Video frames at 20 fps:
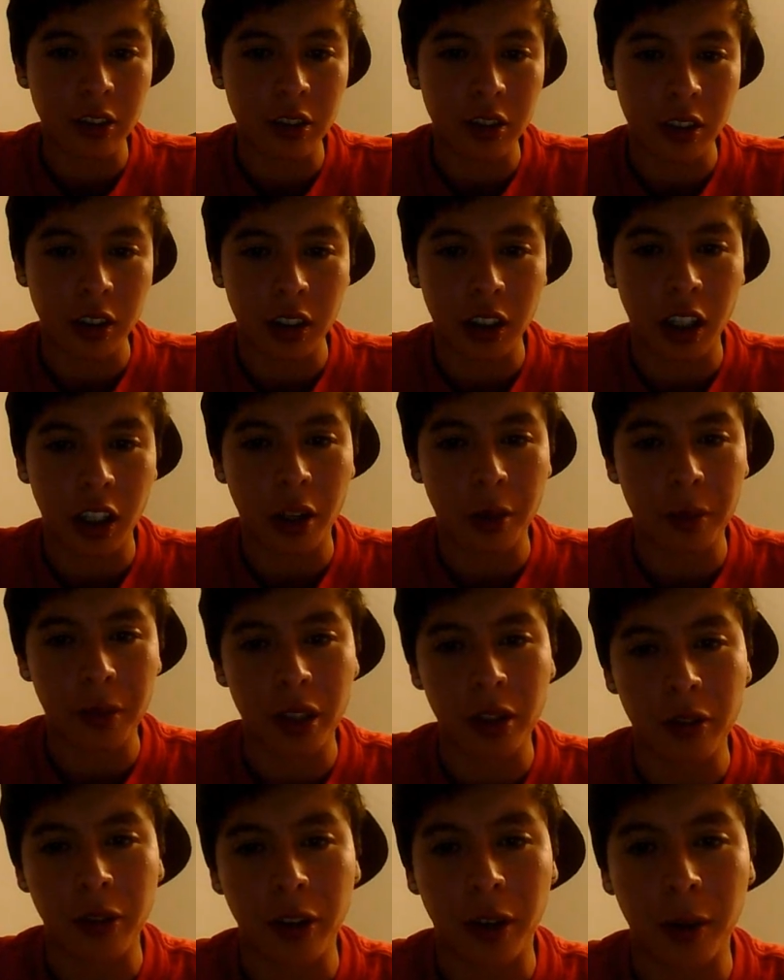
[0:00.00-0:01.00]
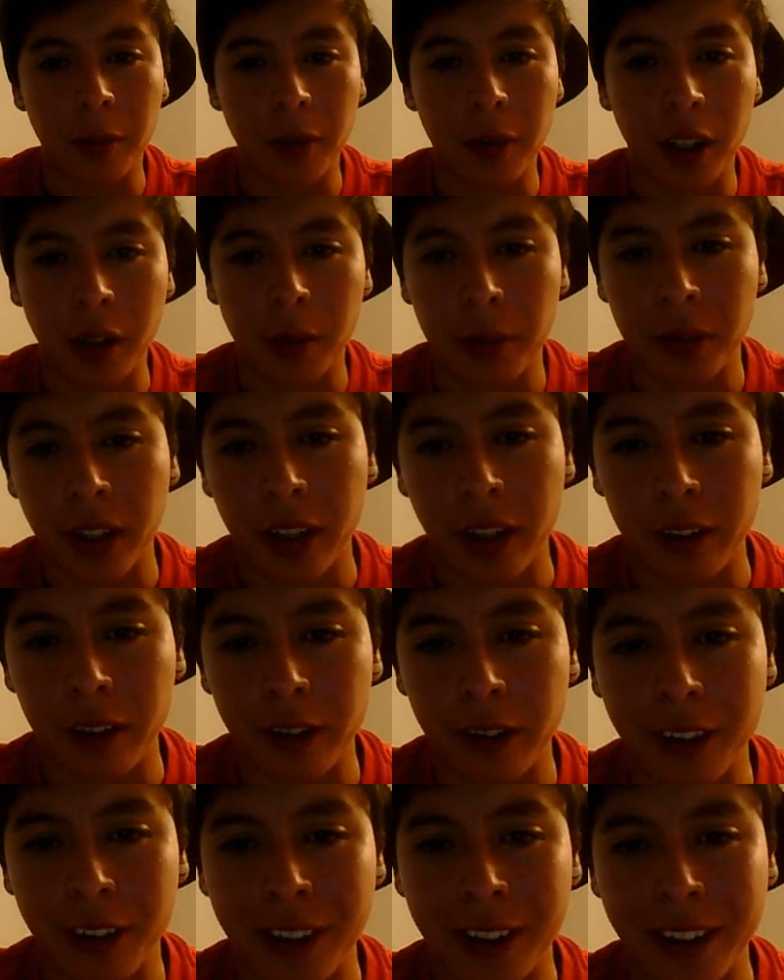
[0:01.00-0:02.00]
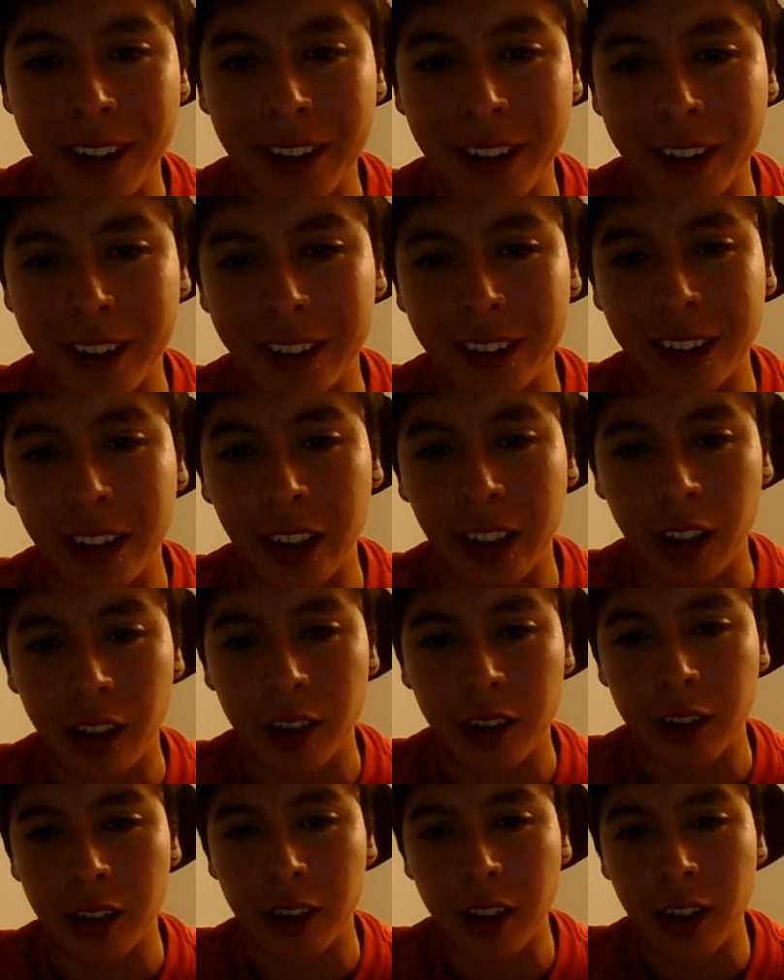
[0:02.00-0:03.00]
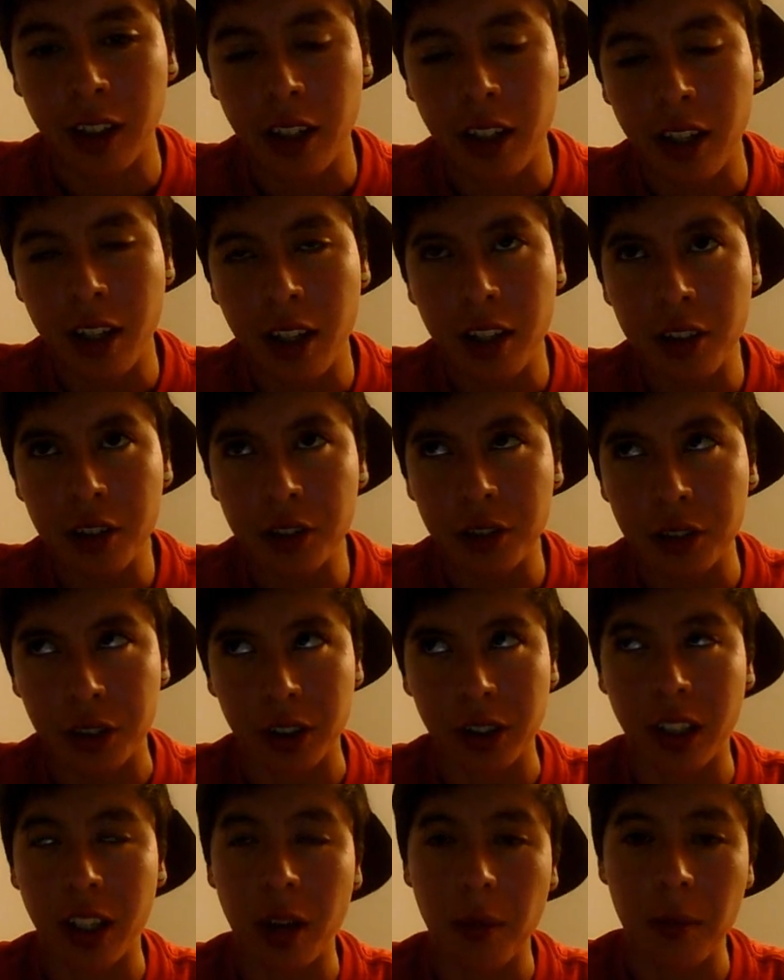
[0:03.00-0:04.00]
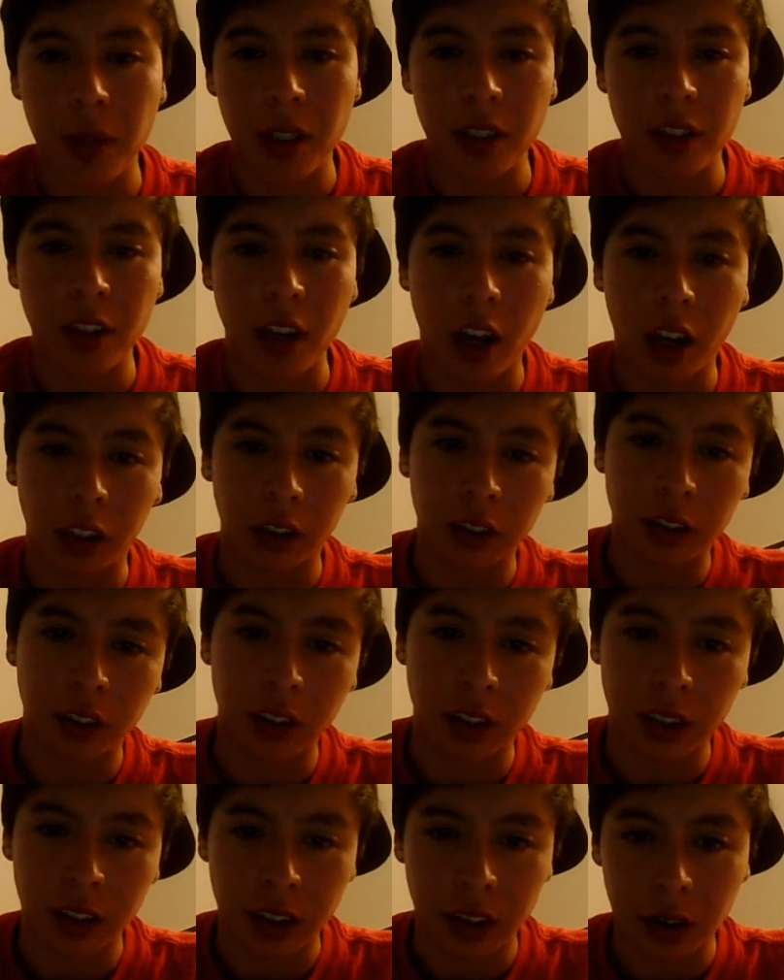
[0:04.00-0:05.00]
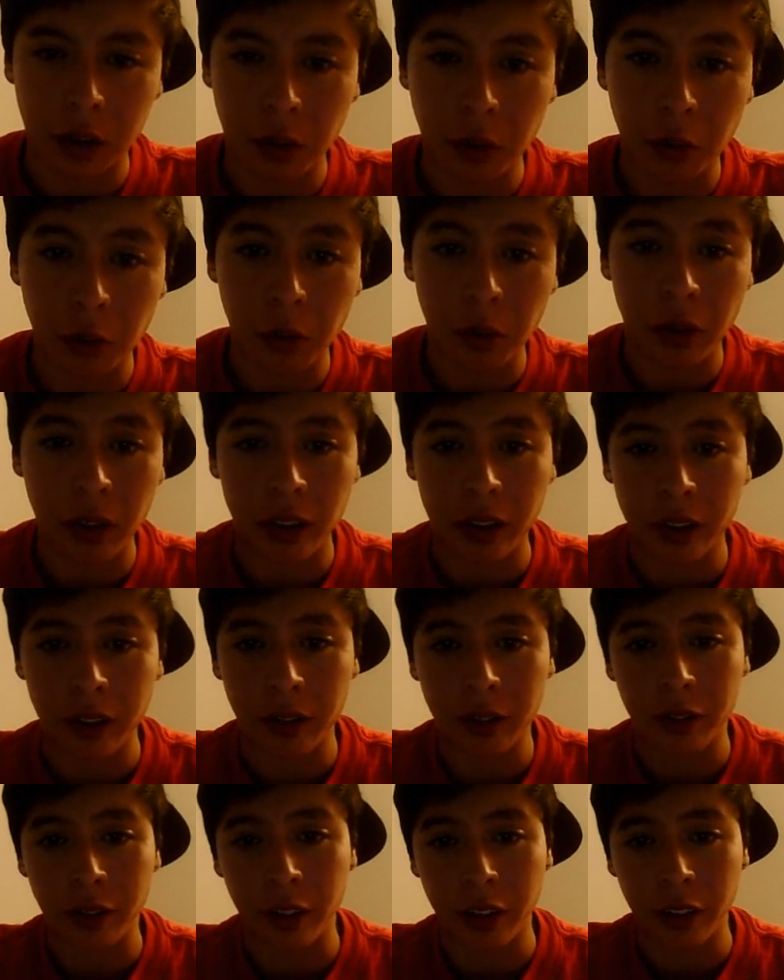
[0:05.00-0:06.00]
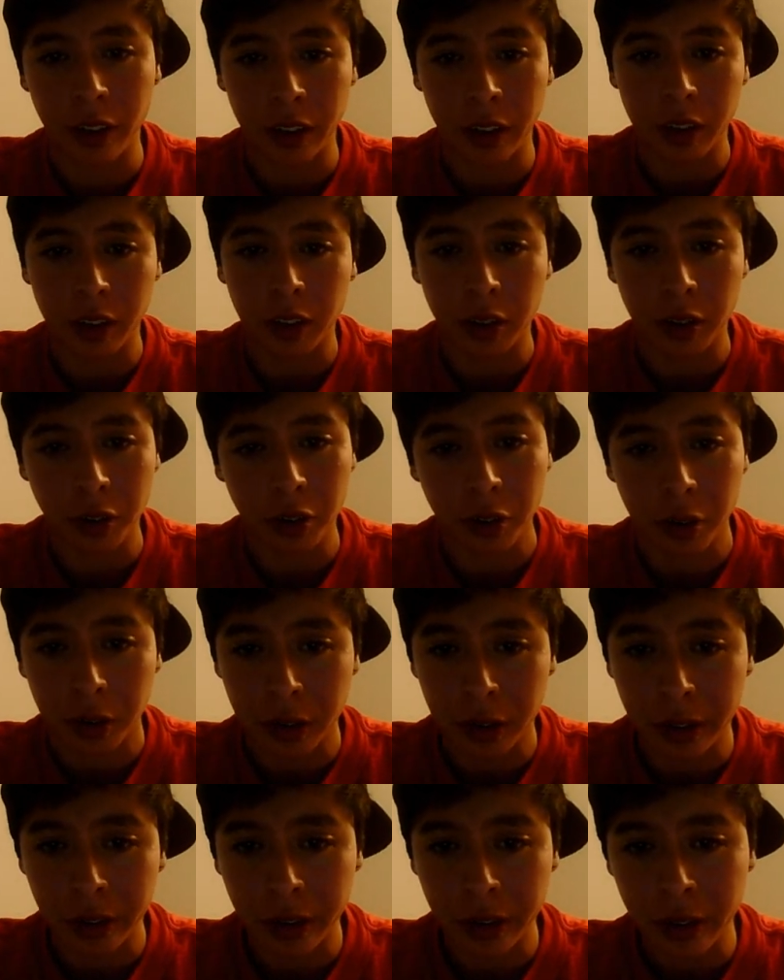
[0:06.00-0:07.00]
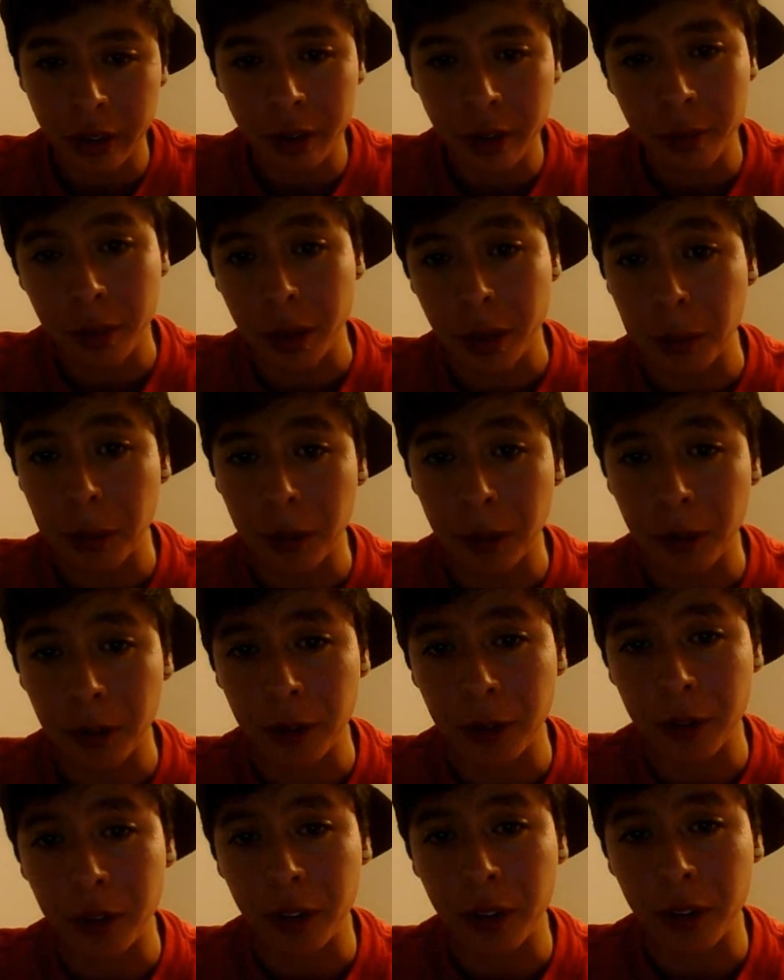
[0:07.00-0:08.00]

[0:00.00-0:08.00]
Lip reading: She got me warmed up to everything, and she let me talk to one of the close people,